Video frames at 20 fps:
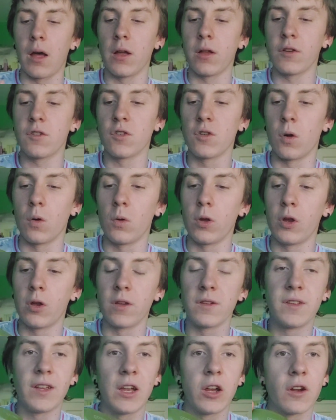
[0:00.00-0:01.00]
So you
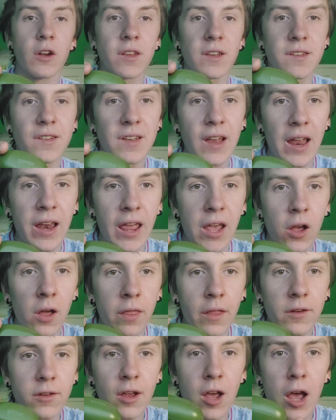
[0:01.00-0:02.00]
can see here it says Sanag on
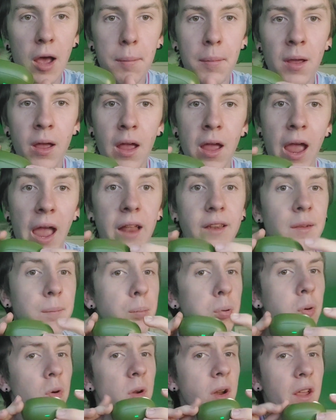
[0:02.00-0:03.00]
the top. It's a
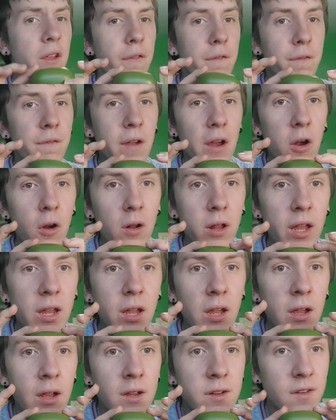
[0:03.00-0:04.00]

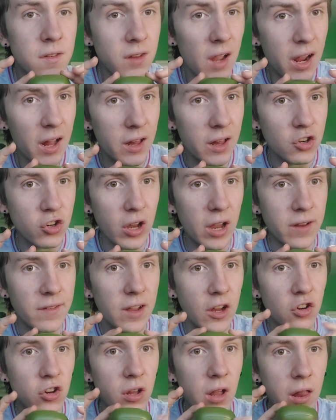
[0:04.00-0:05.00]
fairly stylish case,
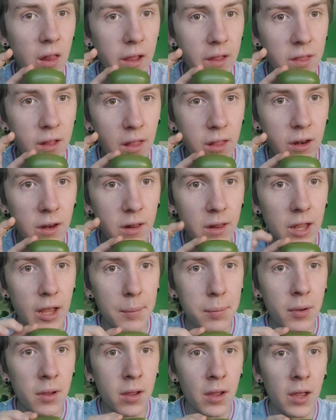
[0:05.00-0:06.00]
actually. I like the little
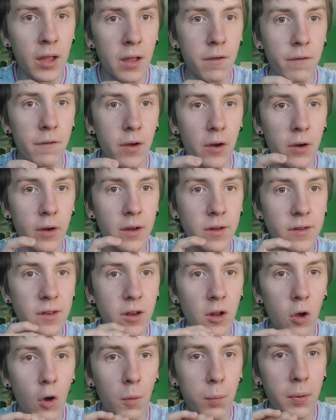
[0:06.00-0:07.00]
lip, very easy
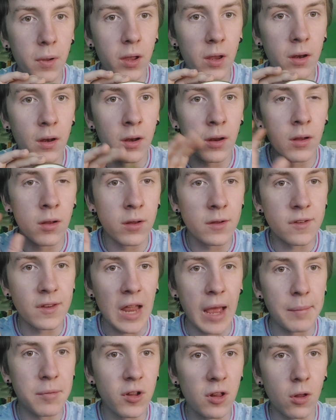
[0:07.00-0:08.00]
to open,
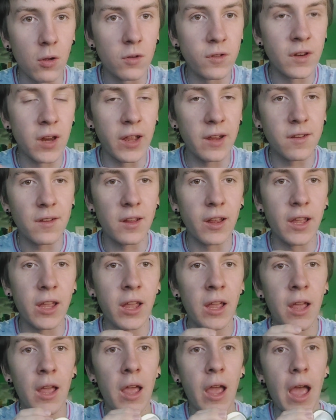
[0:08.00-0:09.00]
snaps closed nicely,
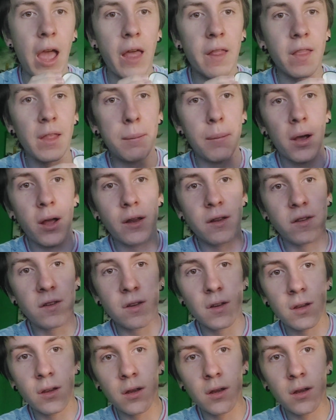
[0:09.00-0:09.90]
and the buds